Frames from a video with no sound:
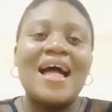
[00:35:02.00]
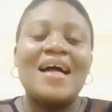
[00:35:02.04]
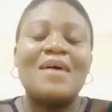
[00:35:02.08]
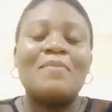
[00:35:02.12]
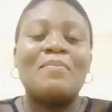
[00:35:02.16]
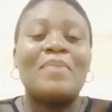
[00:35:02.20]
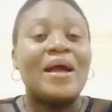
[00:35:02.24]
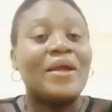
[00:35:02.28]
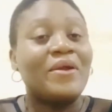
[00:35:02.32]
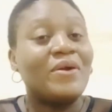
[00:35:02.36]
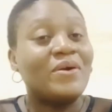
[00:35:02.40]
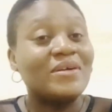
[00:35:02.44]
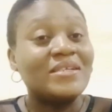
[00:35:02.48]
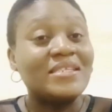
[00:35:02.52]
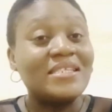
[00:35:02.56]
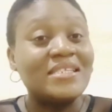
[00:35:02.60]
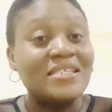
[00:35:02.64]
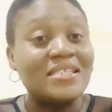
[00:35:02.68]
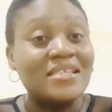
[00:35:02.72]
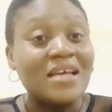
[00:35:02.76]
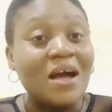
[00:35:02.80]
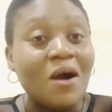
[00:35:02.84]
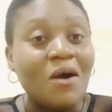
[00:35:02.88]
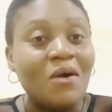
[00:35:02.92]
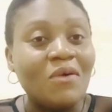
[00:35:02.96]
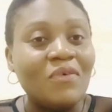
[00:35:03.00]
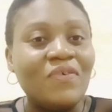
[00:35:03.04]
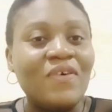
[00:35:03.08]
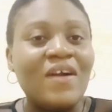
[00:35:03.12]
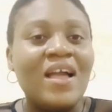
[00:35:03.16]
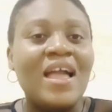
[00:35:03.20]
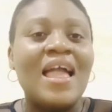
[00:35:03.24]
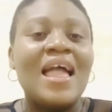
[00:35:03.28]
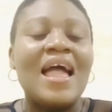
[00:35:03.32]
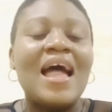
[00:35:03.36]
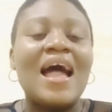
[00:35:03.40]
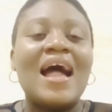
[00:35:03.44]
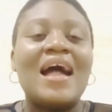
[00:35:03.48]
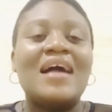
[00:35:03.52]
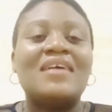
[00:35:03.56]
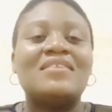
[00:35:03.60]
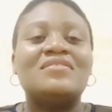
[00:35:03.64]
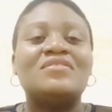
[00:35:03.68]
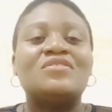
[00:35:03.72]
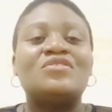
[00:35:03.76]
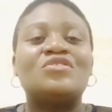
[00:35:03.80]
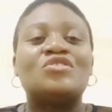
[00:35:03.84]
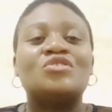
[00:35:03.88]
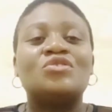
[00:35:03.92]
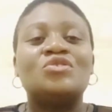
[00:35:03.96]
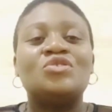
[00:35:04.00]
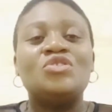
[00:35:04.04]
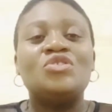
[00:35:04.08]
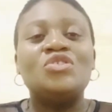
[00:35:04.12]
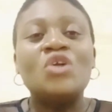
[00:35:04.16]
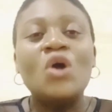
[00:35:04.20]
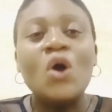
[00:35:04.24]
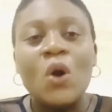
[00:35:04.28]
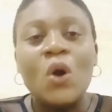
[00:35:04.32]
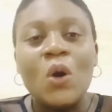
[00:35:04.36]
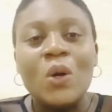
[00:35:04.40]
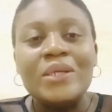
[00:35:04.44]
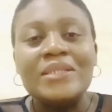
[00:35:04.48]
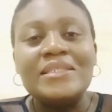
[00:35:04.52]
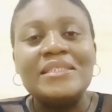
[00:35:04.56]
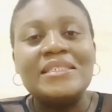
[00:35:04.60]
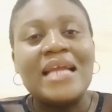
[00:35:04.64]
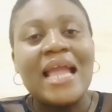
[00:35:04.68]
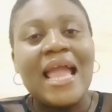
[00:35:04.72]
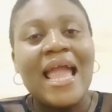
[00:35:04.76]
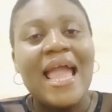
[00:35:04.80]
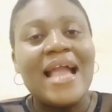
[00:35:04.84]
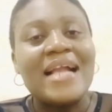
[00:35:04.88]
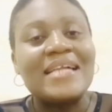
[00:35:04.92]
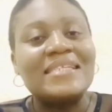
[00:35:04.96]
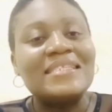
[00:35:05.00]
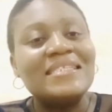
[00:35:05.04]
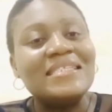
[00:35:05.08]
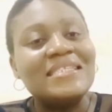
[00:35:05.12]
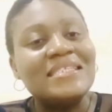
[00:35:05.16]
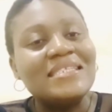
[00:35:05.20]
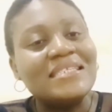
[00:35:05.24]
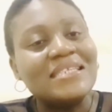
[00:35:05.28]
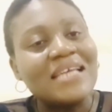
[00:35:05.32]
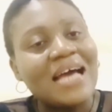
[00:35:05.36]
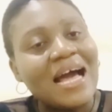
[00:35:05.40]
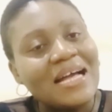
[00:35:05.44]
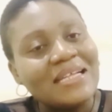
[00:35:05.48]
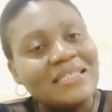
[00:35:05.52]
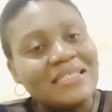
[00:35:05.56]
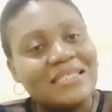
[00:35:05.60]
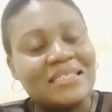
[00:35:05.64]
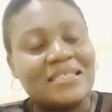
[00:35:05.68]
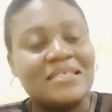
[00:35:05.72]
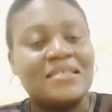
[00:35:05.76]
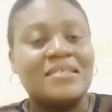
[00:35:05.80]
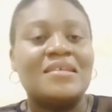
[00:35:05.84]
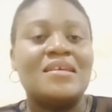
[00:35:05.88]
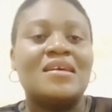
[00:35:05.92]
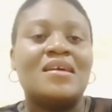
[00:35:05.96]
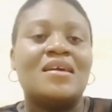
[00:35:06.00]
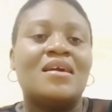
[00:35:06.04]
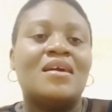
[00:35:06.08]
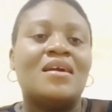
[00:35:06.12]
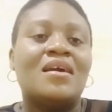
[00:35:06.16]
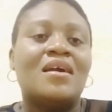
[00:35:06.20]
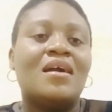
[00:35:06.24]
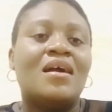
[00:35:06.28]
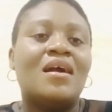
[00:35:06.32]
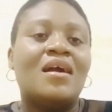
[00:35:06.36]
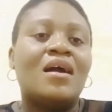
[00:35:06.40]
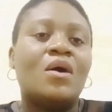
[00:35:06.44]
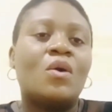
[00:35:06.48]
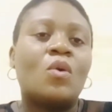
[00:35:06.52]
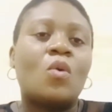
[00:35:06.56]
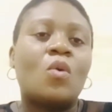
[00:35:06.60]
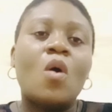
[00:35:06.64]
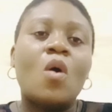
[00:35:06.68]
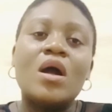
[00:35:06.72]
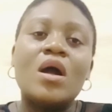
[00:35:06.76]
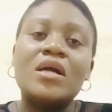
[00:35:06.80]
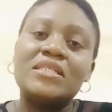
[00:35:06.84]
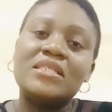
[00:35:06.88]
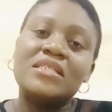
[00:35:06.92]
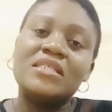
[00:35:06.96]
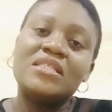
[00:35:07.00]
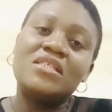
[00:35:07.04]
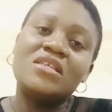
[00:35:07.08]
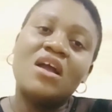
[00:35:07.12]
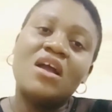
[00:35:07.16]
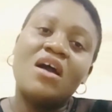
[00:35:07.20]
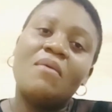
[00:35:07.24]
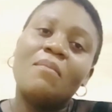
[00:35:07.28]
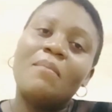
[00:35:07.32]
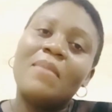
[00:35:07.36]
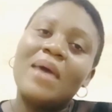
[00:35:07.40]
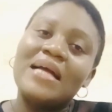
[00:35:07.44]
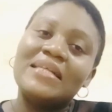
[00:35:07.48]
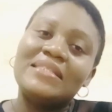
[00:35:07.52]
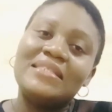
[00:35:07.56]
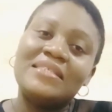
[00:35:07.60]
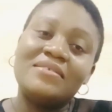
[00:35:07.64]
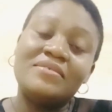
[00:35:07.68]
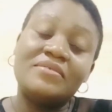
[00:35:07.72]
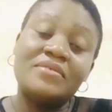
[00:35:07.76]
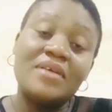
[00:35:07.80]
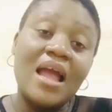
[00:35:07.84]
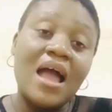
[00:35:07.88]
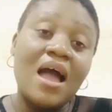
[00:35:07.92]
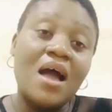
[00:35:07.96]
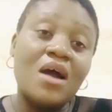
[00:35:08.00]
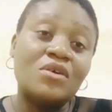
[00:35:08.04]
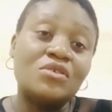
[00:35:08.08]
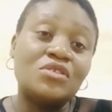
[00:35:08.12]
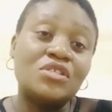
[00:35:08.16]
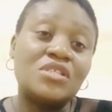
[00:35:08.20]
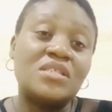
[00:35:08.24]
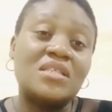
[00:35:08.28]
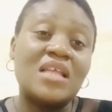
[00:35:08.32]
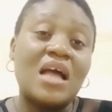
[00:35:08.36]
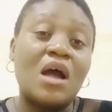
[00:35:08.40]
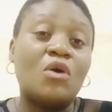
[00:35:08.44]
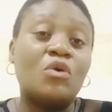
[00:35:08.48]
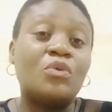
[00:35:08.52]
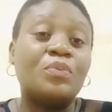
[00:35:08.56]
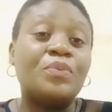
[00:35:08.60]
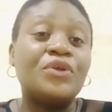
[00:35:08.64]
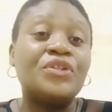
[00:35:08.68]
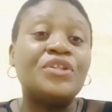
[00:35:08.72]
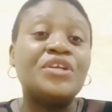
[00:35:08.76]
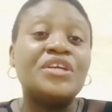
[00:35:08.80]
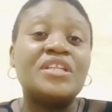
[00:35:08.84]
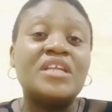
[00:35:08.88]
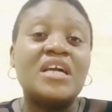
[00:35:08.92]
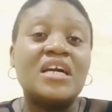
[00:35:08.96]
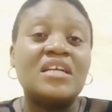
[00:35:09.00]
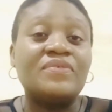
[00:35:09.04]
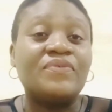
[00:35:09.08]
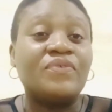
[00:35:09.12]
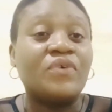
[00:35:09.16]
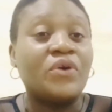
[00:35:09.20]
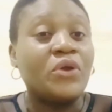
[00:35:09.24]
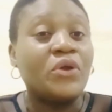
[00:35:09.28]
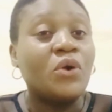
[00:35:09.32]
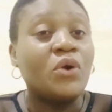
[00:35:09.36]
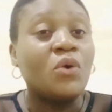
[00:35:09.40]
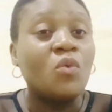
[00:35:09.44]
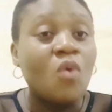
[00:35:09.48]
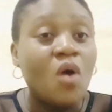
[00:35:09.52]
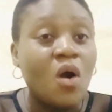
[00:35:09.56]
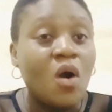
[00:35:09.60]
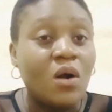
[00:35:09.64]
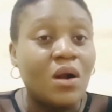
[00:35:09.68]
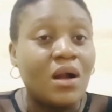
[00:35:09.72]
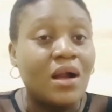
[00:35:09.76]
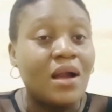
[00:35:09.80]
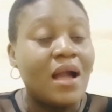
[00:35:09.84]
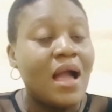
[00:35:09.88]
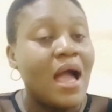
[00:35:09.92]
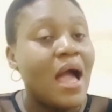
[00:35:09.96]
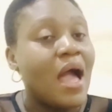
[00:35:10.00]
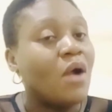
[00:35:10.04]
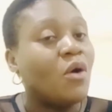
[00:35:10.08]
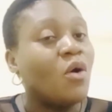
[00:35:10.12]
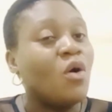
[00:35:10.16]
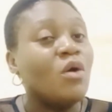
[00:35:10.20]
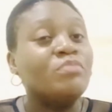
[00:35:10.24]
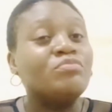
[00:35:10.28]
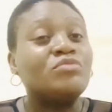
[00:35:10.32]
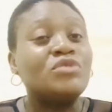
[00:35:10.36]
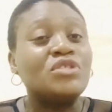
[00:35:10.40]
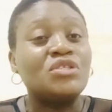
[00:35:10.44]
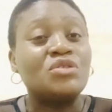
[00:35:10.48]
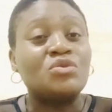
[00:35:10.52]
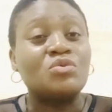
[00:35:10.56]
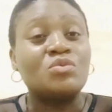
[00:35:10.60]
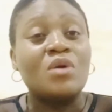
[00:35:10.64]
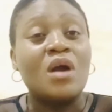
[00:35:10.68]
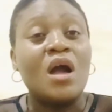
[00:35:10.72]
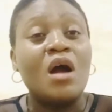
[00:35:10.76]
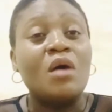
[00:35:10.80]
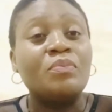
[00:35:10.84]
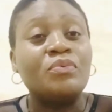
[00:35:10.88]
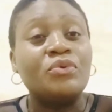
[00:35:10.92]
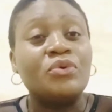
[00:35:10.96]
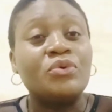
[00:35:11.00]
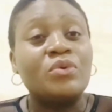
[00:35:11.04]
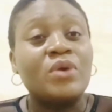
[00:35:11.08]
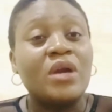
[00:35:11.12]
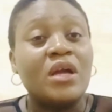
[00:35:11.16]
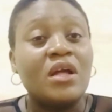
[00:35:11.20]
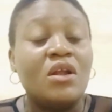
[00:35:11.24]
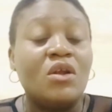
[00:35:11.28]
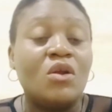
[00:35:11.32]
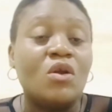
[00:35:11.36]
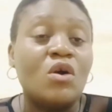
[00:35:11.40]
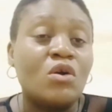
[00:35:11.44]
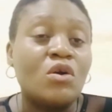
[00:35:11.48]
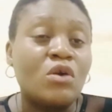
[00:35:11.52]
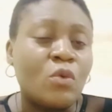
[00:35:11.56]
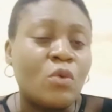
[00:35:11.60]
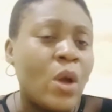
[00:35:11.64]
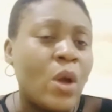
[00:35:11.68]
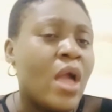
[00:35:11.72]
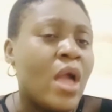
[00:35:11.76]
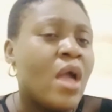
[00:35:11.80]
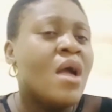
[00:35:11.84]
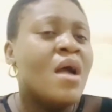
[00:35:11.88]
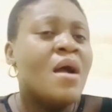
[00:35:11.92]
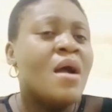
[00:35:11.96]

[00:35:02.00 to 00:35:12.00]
by yourself, and to know the exact quantity of materials that will be needed for your work. I hope this will help you get a long way.